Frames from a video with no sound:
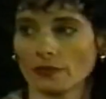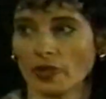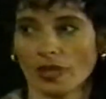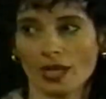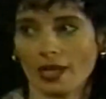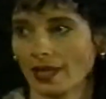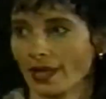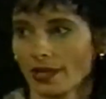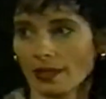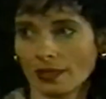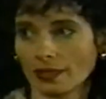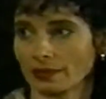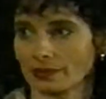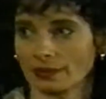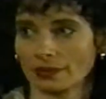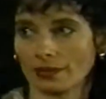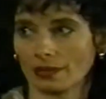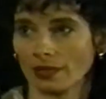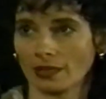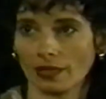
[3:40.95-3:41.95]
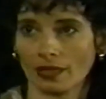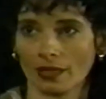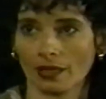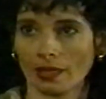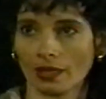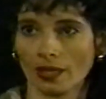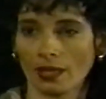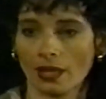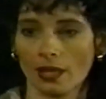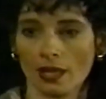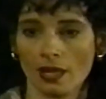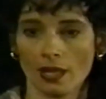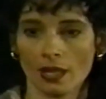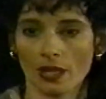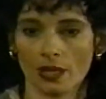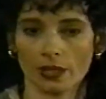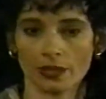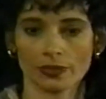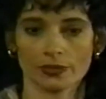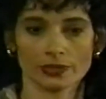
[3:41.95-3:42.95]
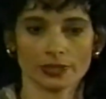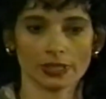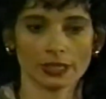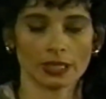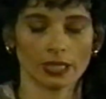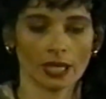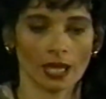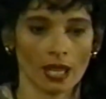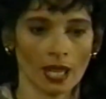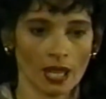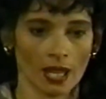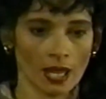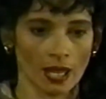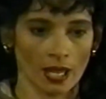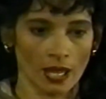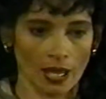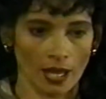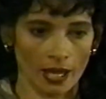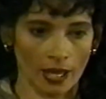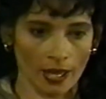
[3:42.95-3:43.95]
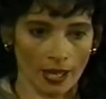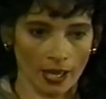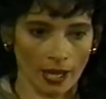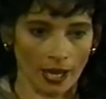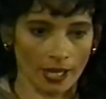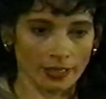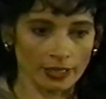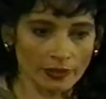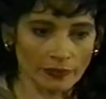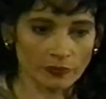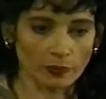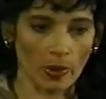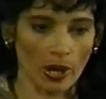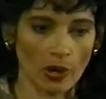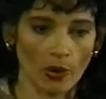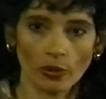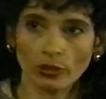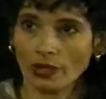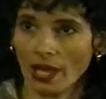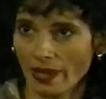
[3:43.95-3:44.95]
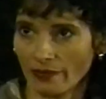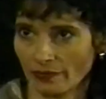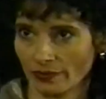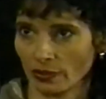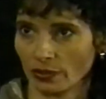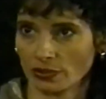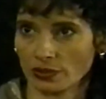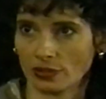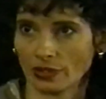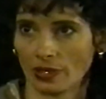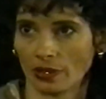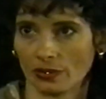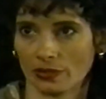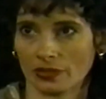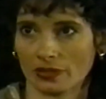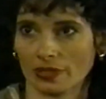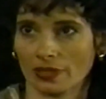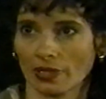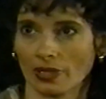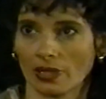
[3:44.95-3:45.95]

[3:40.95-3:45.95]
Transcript: But I cannot. You see, I lived my whole life in Los Rios.